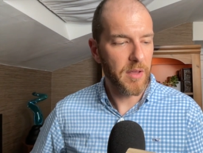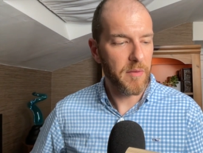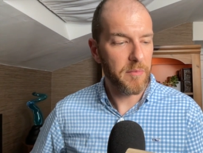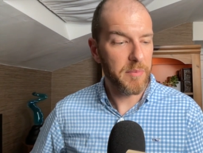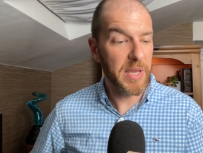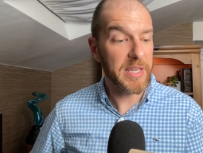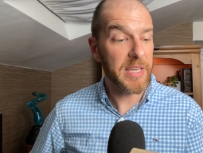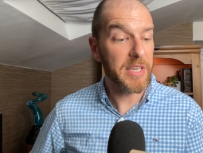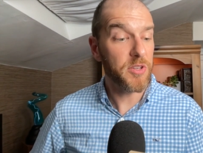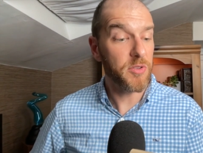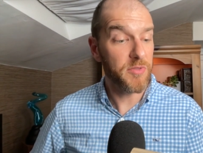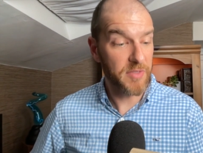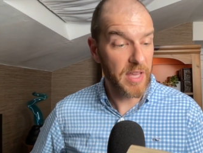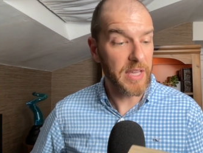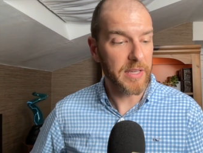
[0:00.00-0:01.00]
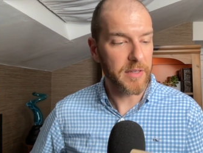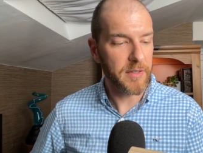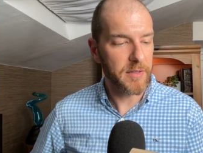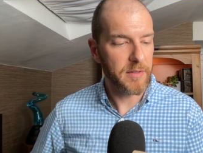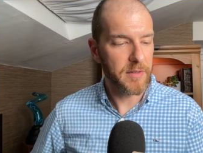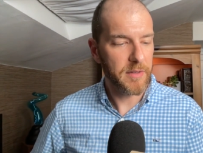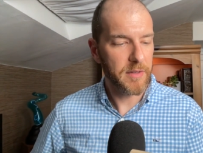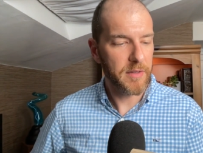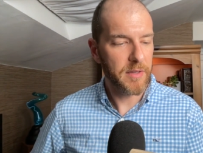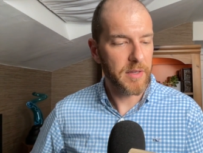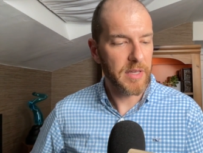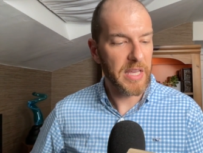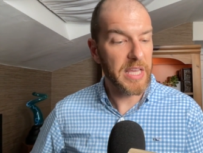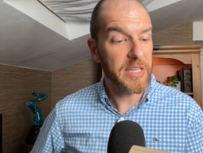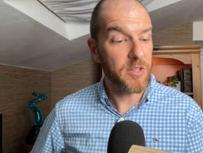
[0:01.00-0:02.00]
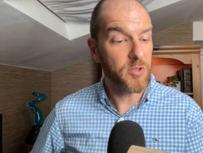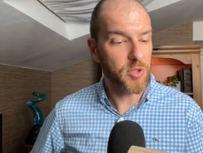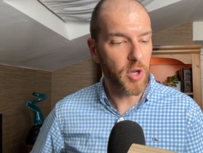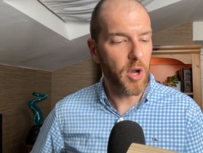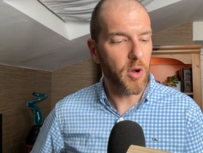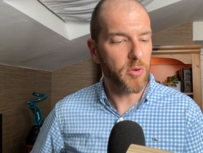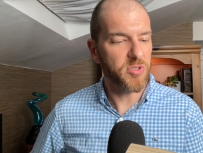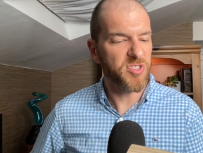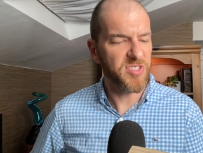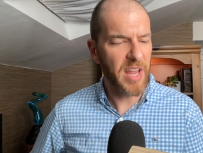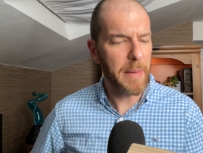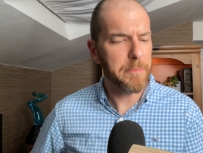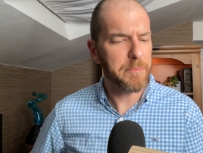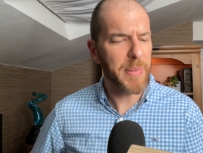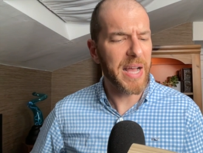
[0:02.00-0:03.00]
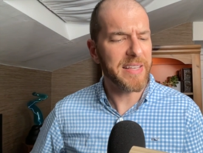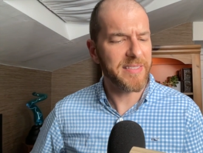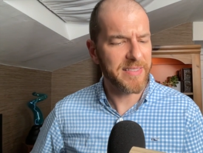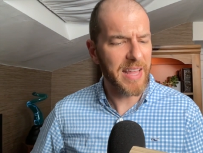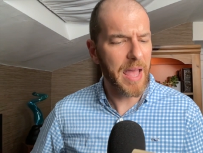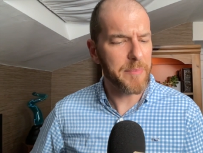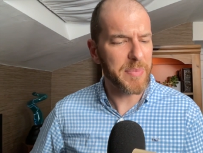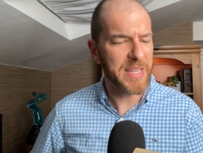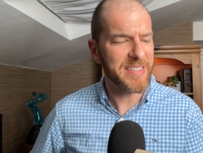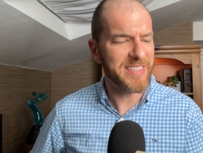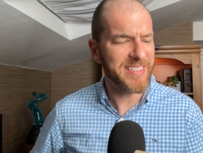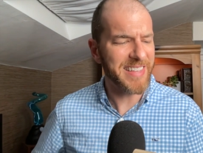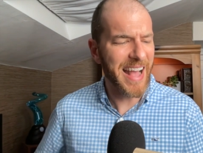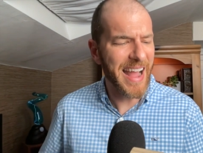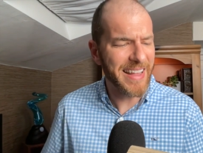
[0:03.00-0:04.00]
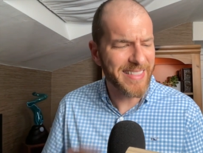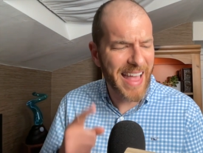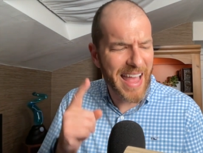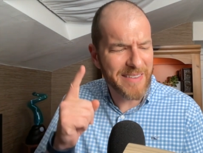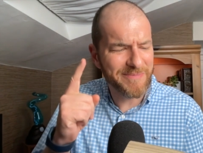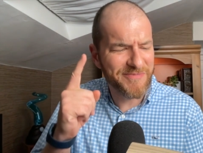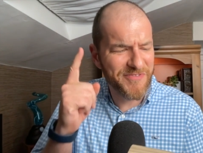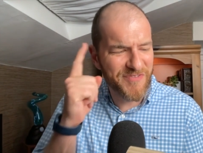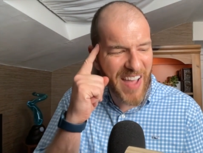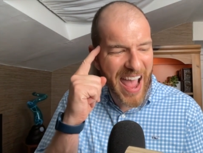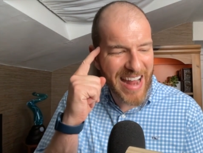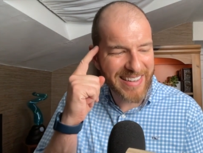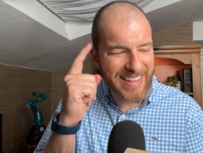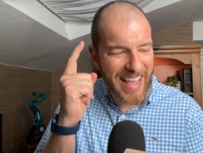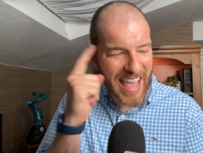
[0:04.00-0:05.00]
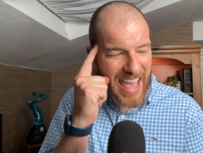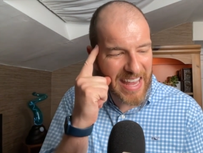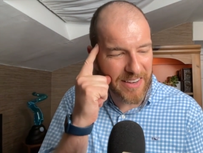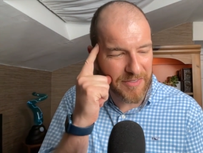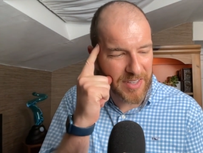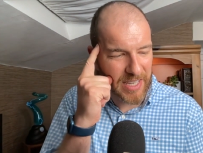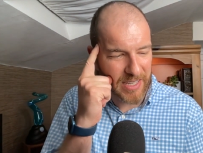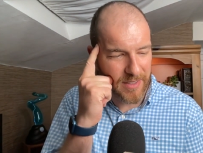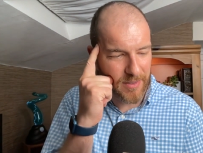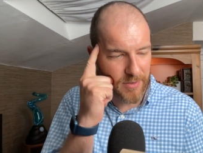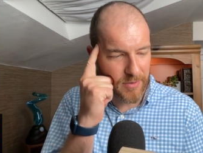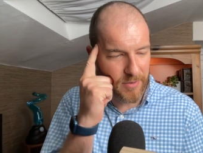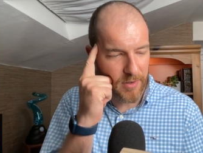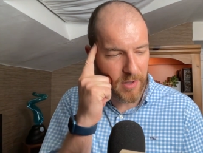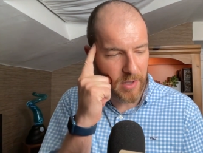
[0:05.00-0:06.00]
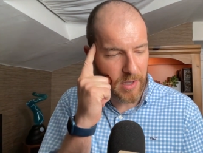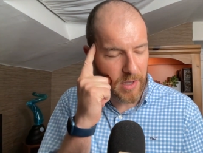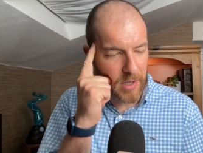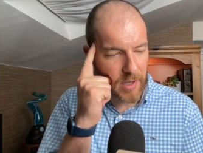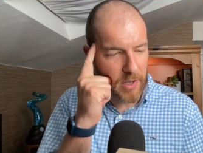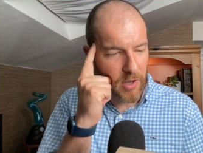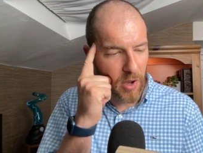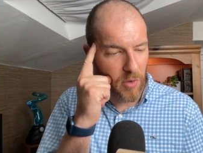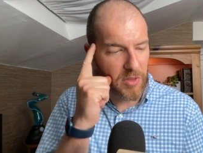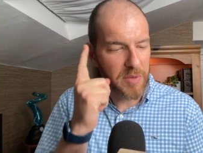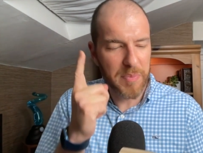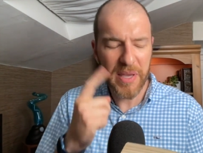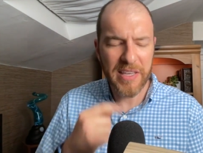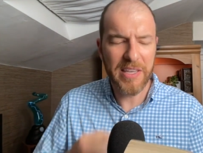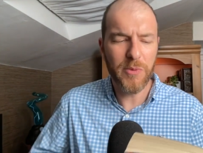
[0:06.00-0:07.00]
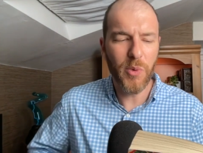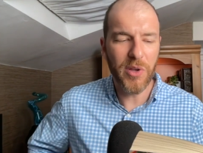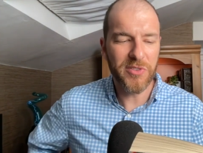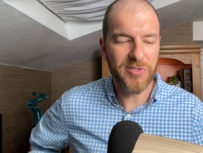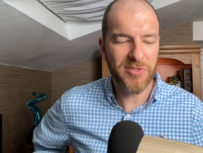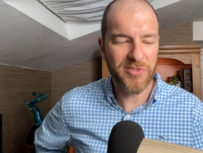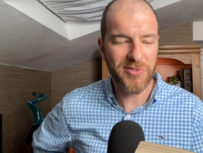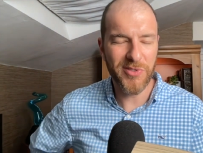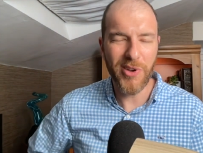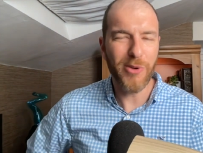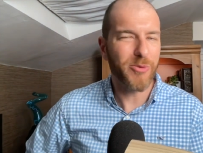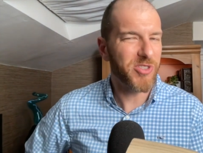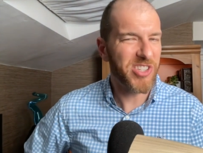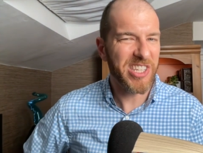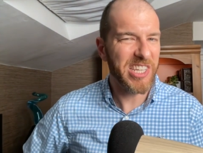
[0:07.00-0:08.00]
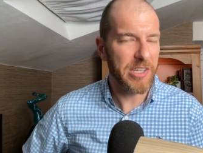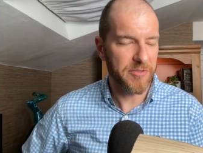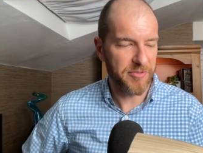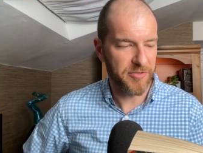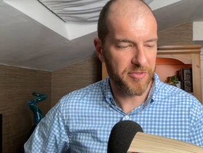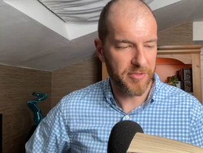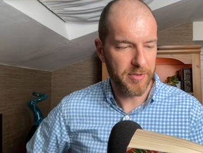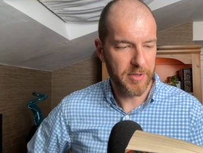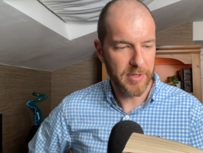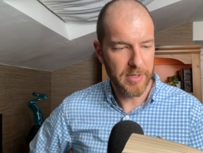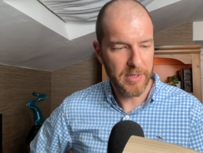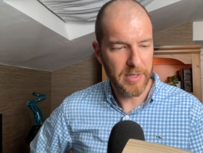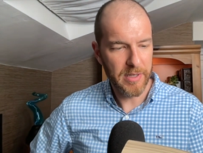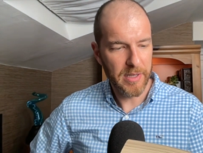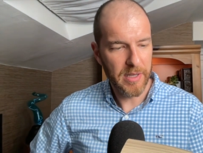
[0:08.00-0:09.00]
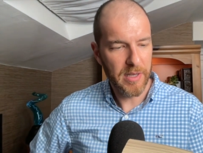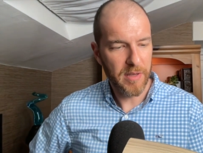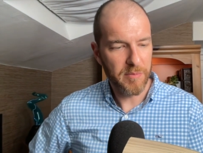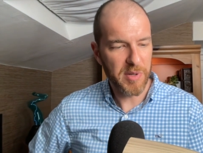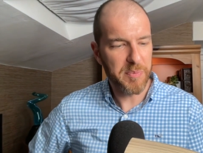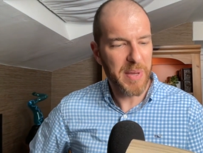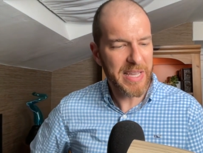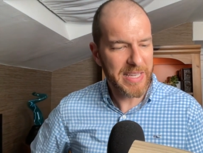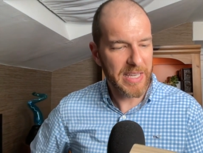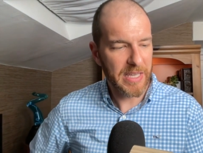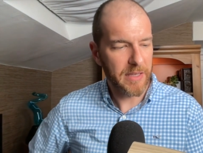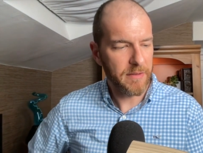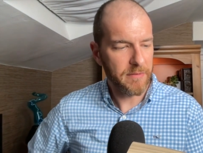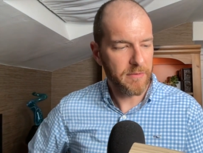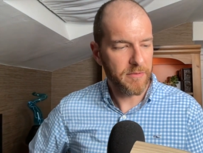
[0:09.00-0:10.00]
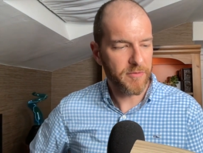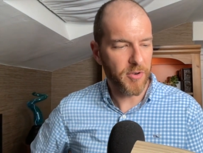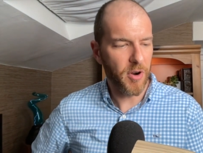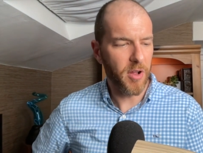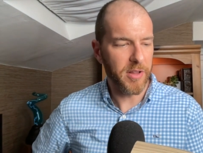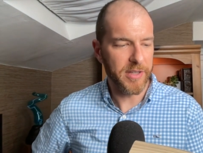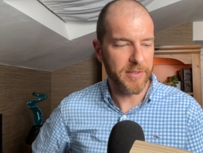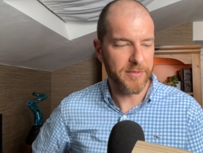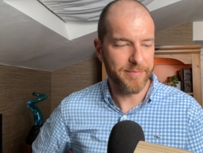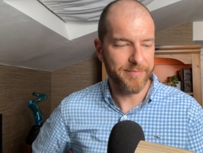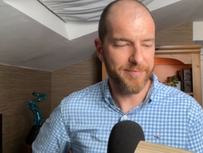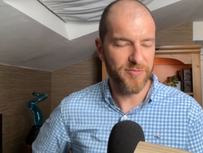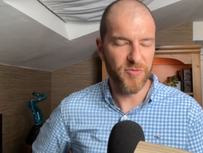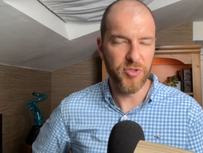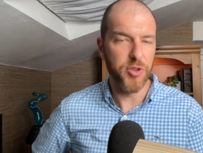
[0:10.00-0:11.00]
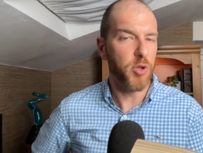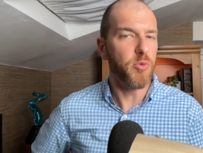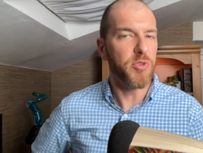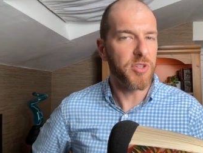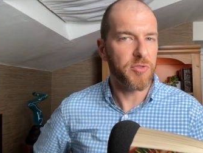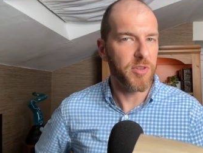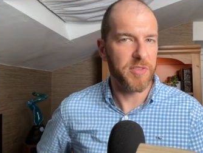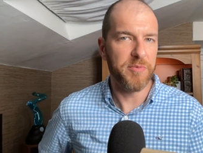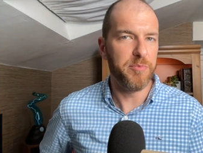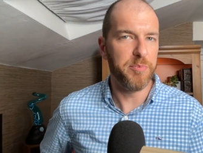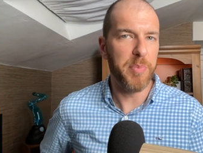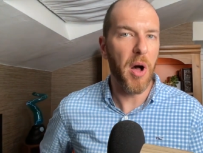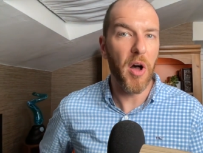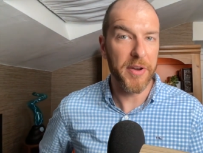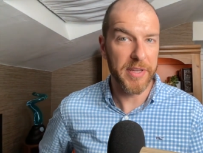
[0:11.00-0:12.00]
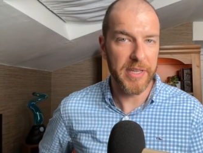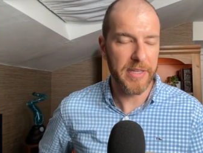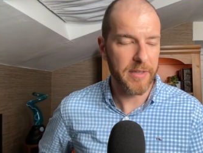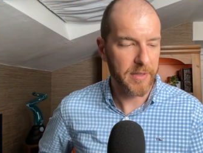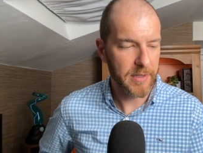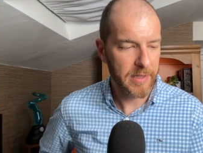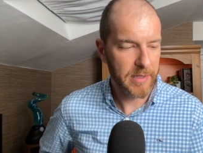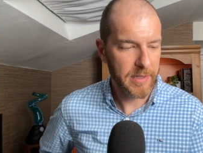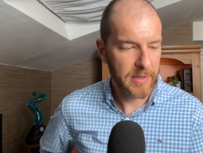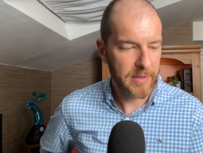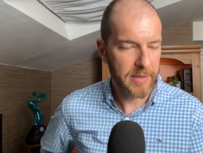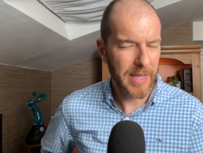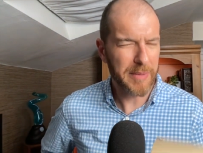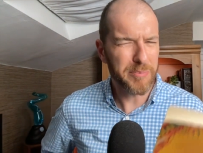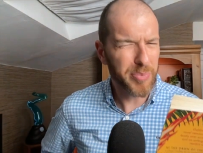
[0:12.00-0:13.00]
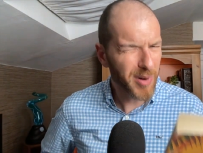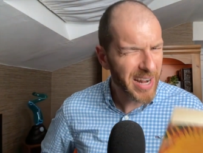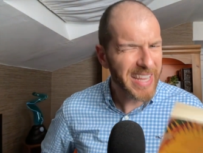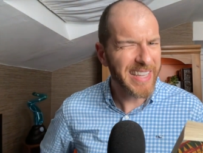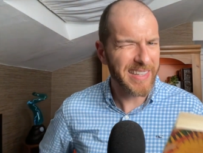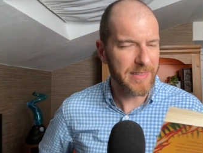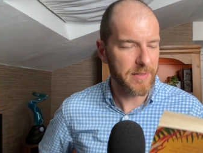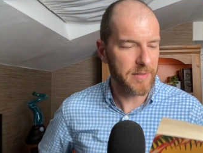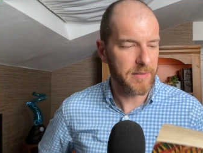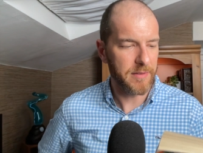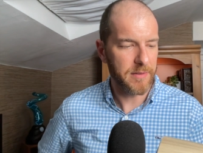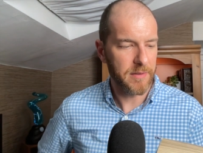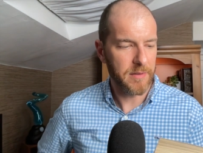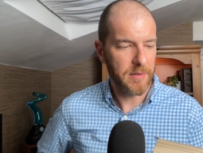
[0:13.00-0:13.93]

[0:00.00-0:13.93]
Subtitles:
Piggy could think. He could go step by step inside that fat head of his. Only Piggy was no chief. But Piggy, for all his ludicrous body, had brains.